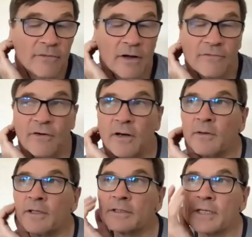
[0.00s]
I
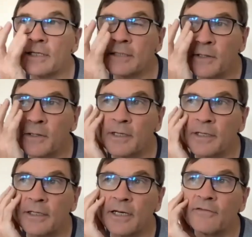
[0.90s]
follow these things, so
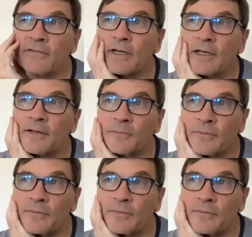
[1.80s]
I, kind of uh,